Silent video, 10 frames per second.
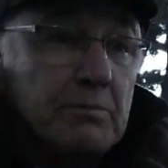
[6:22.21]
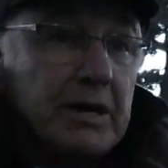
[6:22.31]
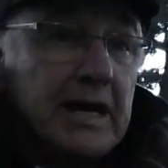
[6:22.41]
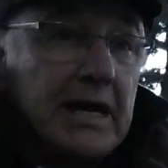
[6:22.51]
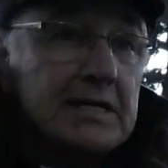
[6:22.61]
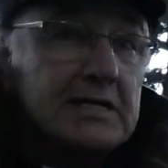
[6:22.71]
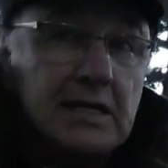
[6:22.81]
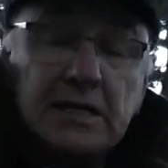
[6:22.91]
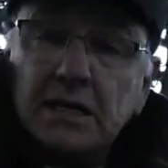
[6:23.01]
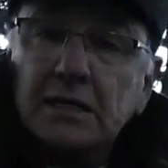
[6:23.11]
But I got to
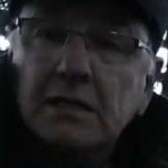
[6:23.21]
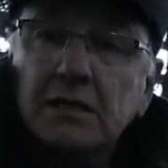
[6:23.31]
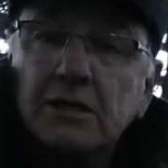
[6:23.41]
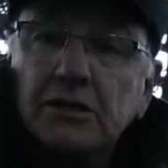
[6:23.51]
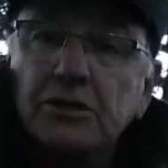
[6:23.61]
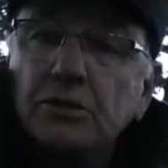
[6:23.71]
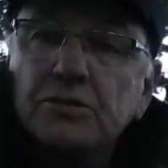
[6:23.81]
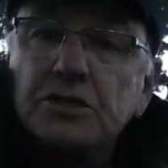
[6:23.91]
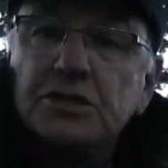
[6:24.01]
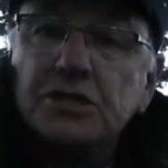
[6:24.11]
tell you, you
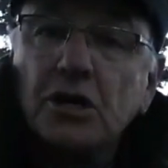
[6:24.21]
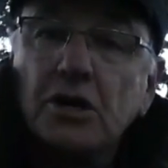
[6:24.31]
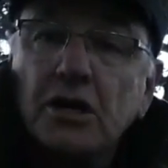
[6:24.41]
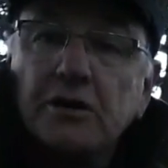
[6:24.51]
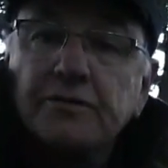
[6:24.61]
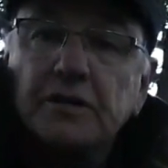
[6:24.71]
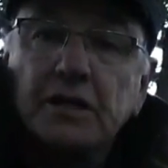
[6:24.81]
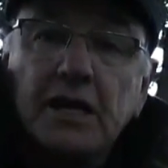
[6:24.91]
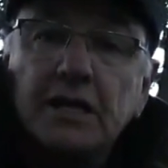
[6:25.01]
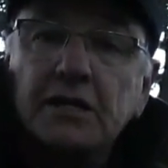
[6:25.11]
don't just start off
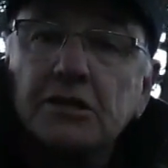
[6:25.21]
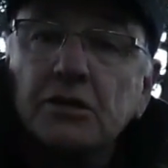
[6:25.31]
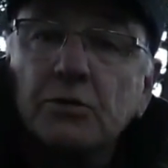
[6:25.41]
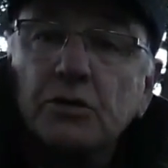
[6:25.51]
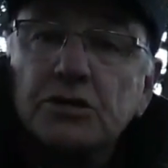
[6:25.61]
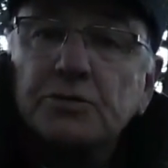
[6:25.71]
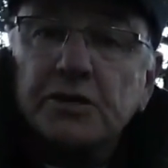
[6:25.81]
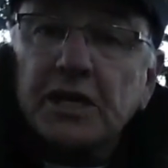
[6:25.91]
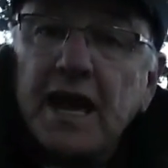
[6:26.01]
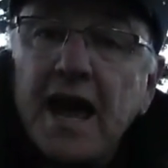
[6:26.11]
and head into the woods
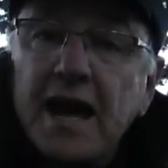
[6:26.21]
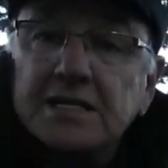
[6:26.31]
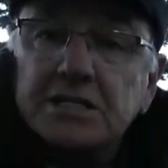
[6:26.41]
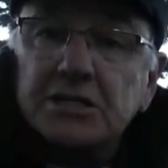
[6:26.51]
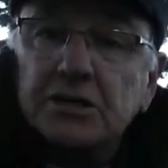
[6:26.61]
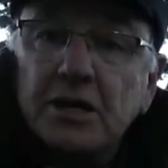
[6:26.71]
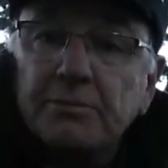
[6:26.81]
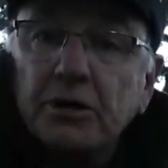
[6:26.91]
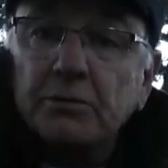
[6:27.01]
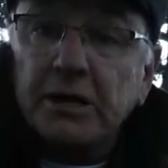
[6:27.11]
with an axe. You're not
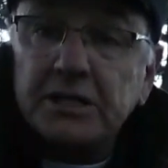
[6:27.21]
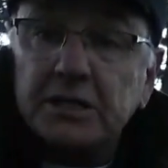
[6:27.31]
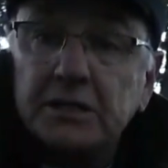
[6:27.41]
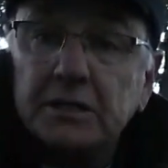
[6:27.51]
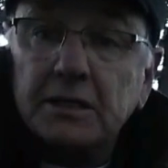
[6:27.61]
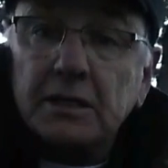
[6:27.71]
Paul Bunyan.